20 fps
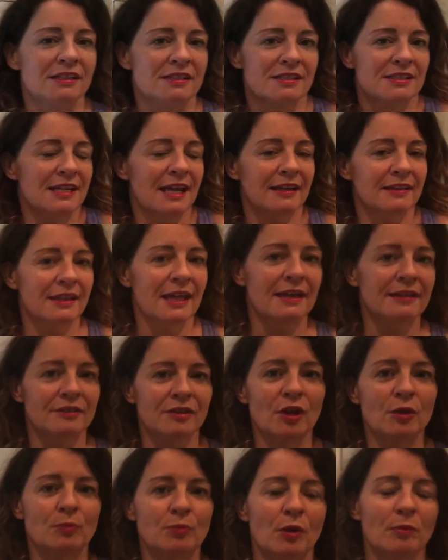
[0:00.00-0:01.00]
to snag that,
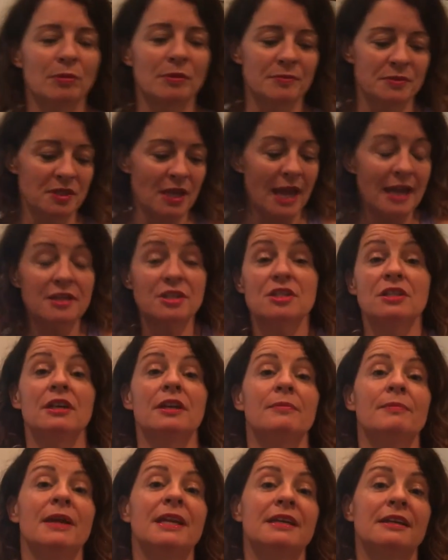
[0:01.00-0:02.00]
no problem. So Ash and
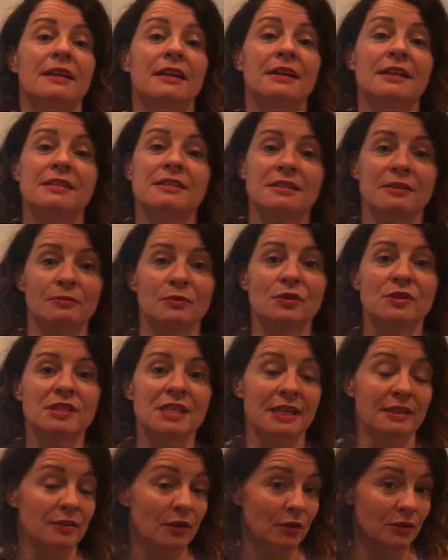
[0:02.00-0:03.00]
I are making a list and we'll
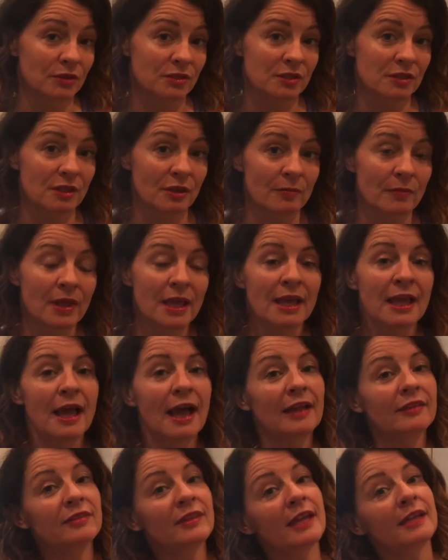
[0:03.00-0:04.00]
send it on to them.
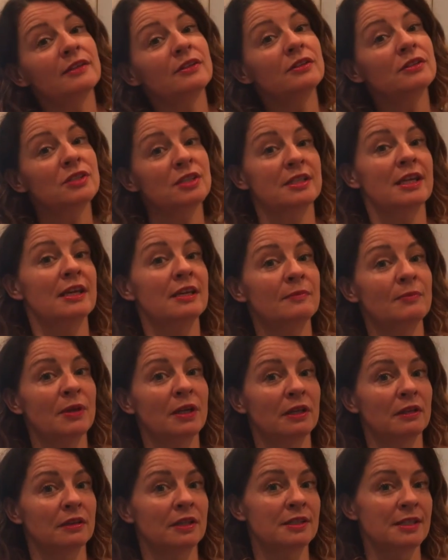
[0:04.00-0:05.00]
And then today
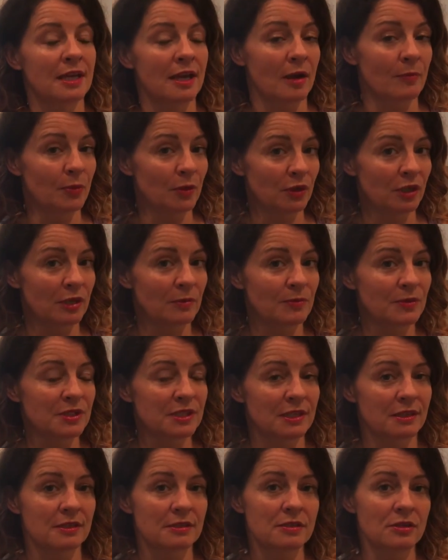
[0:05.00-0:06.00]
being the day our
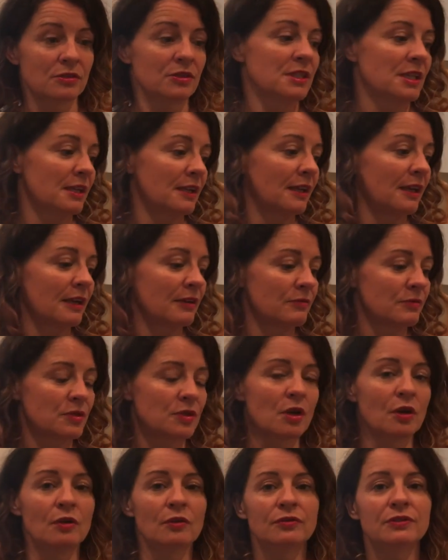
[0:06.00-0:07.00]
bookkeeper's in, as long as they can get it
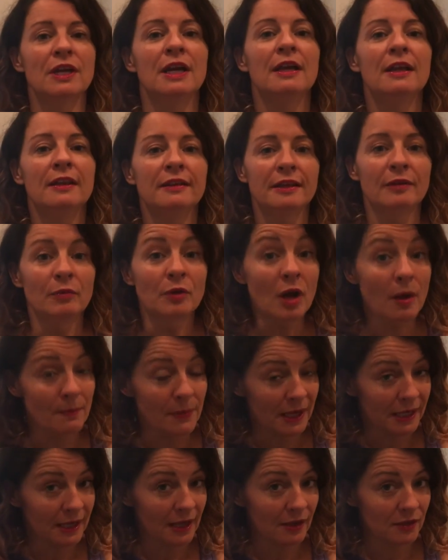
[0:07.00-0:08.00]
resolved, then we'll come
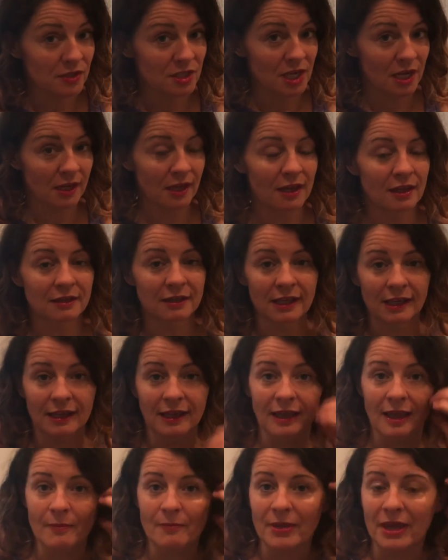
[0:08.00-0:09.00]
back out, check it, and they
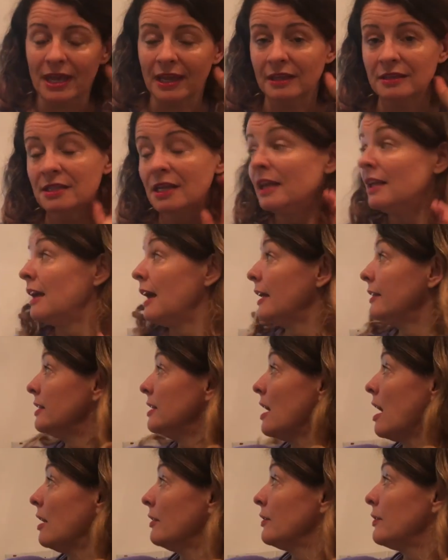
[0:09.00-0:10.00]
can get paid. And
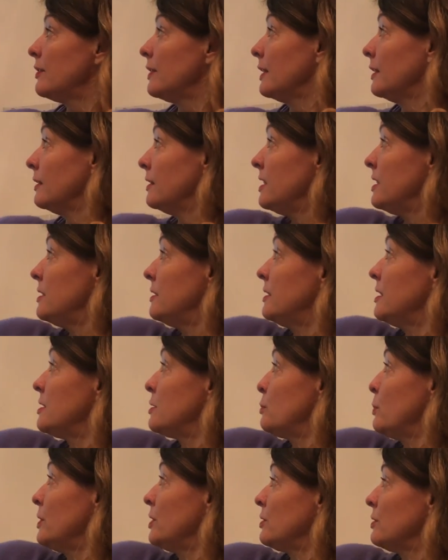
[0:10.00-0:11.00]
the other thing,
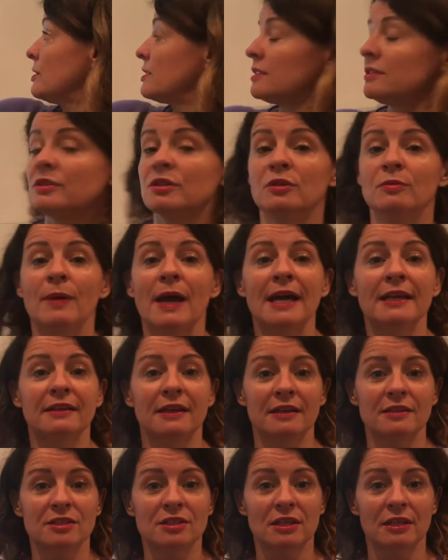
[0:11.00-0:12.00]
this window isn't too bad
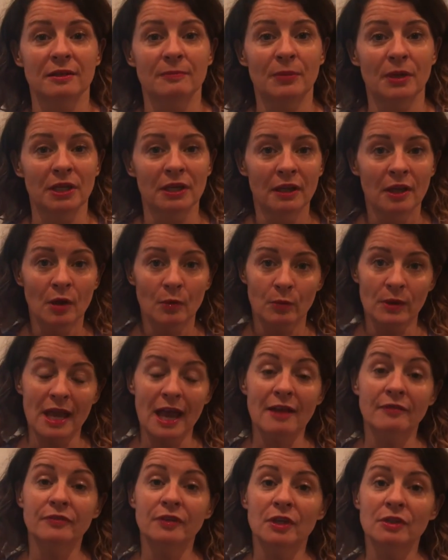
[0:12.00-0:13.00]
actually, but we
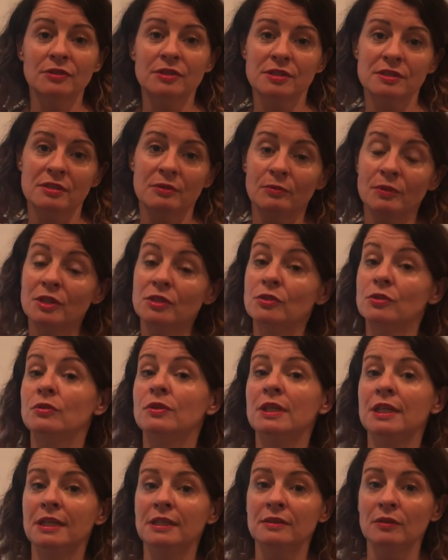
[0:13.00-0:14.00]
have noticed that we do
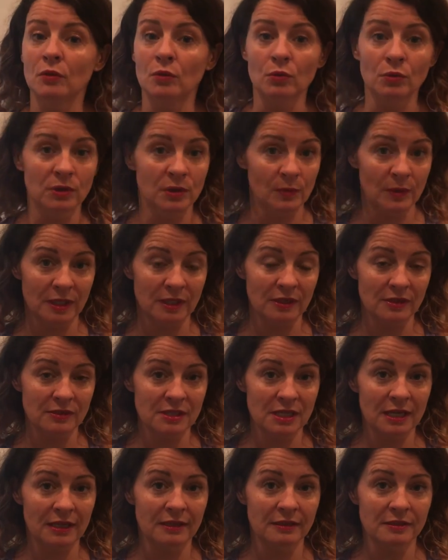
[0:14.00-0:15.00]
need all the
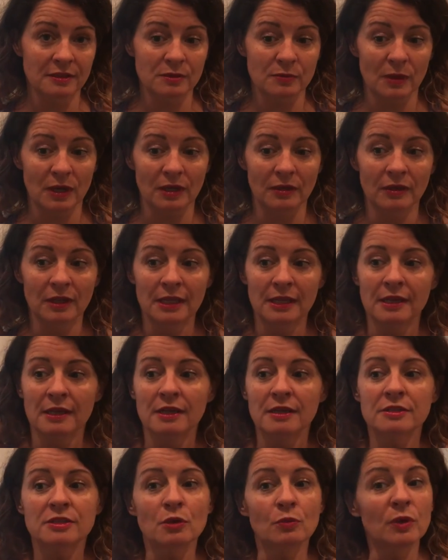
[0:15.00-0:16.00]
windows cleaned as well.
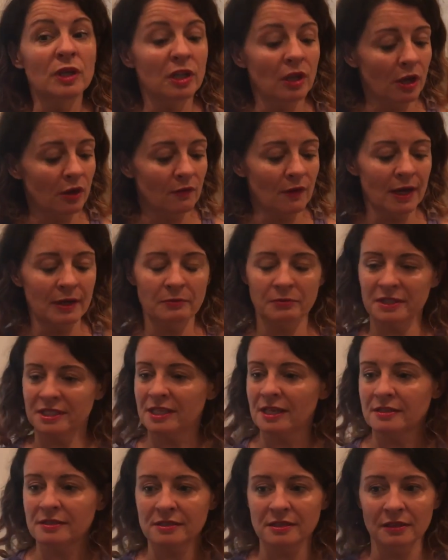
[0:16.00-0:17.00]
So we're going around, we're
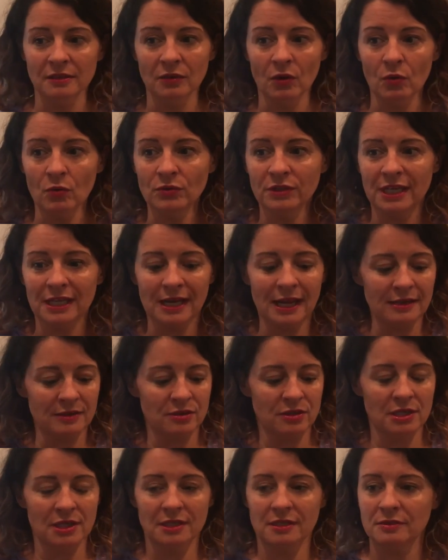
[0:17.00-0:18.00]
testing all the
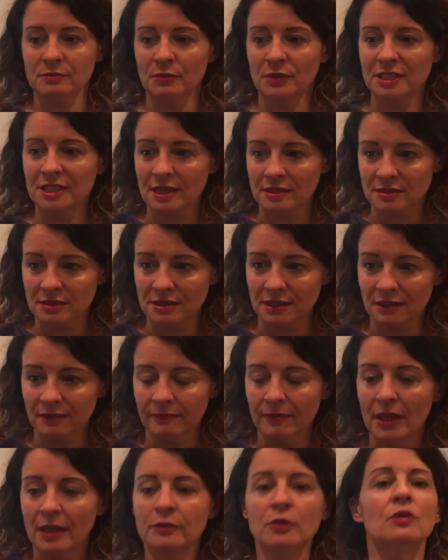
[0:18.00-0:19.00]
electrics, we're
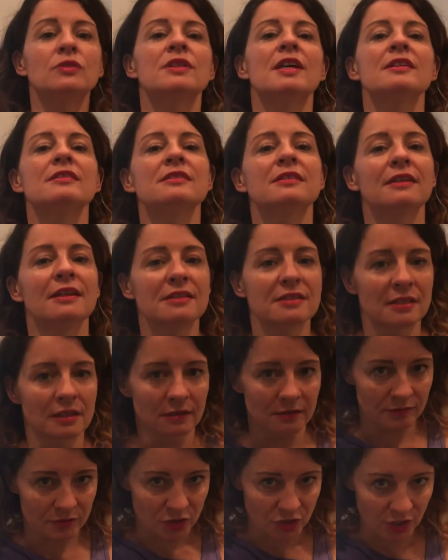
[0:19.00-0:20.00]
testing, not testing as
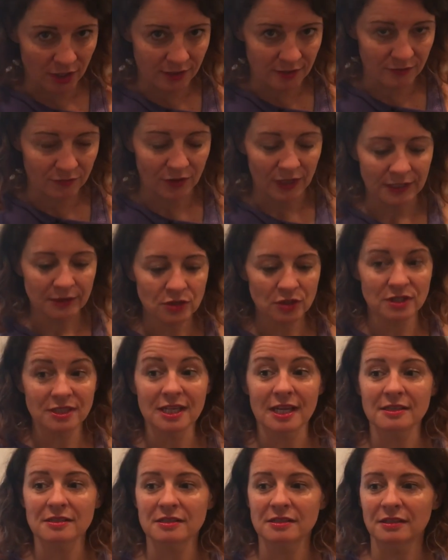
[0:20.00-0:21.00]
in certifying, just
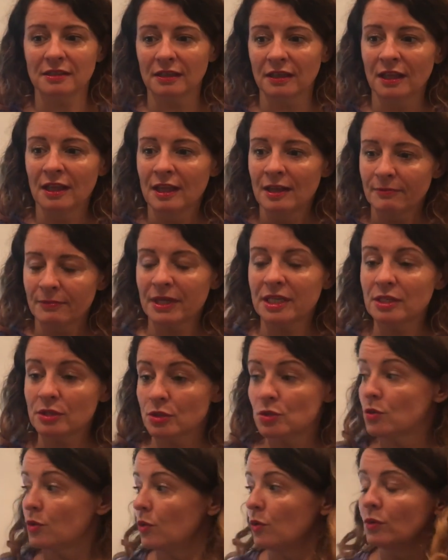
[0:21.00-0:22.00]
testing, making
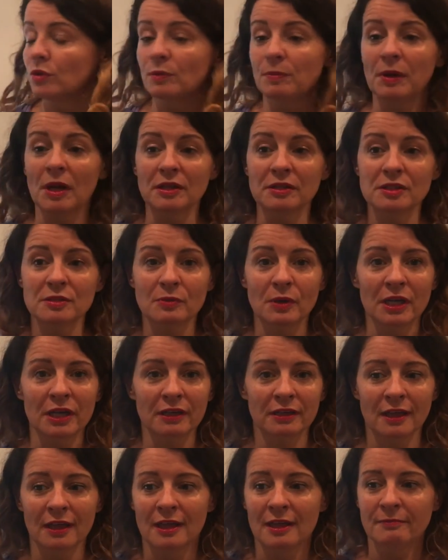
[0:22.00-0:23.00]
sure all the plugs
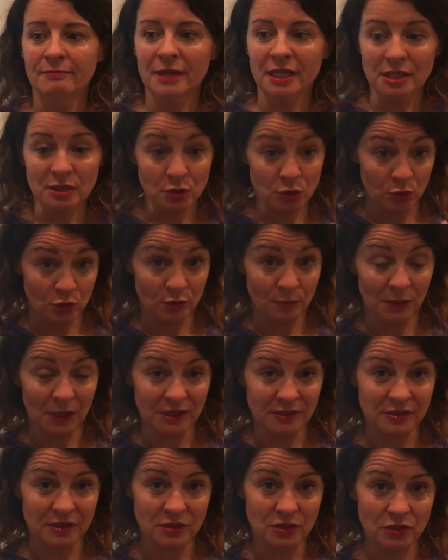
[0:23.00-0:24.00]
work, making sure the
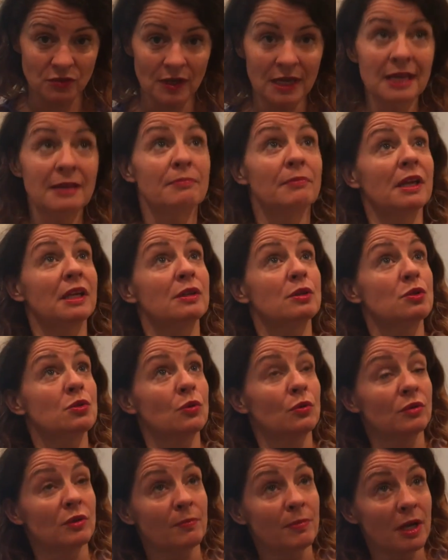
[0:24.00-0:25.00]
plugs are straight, making
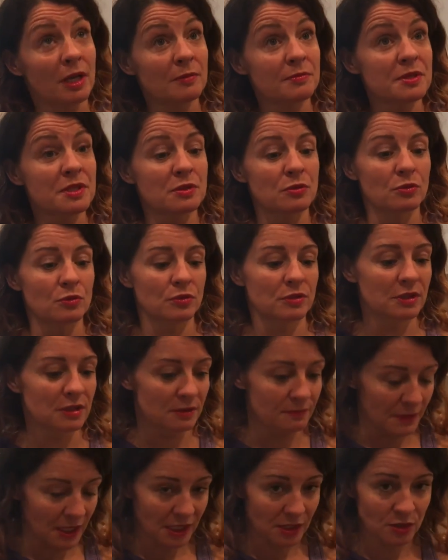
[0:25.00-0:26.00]
sure the bulbs are
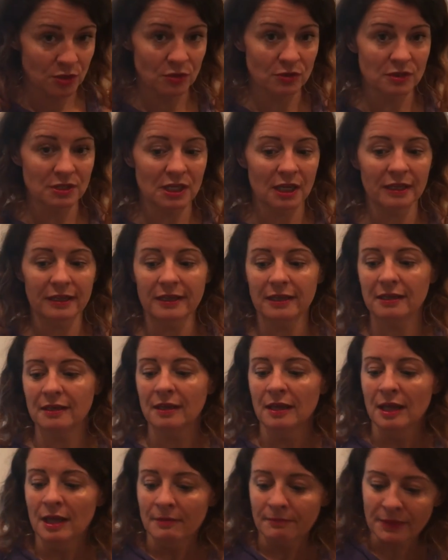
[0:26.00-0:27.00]
sorted, making sure it's
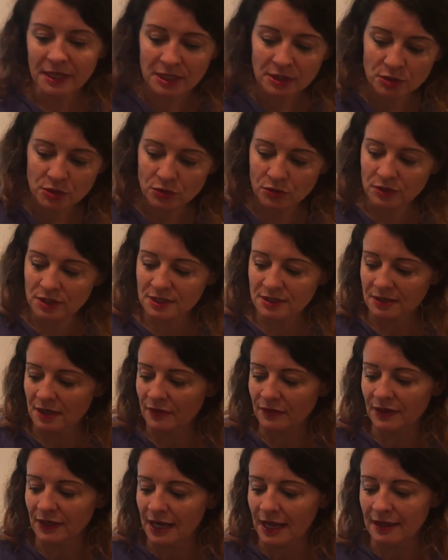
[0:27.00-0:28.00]
clean, making sure there's
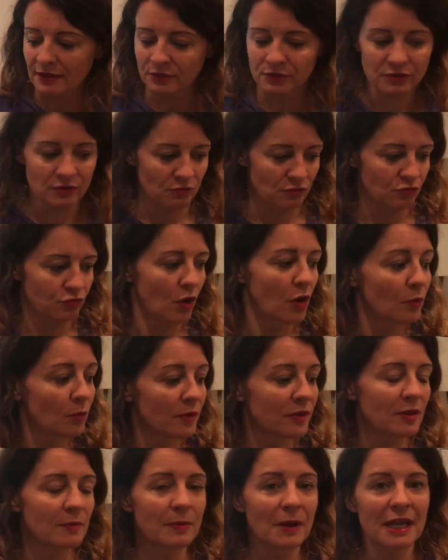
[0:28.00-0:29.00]
nothing else wrong
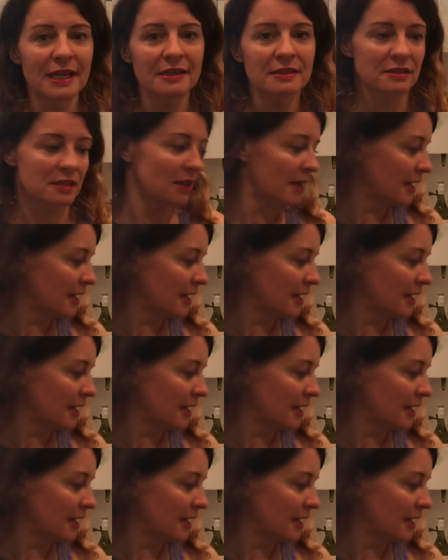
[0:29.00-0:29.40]
with the place,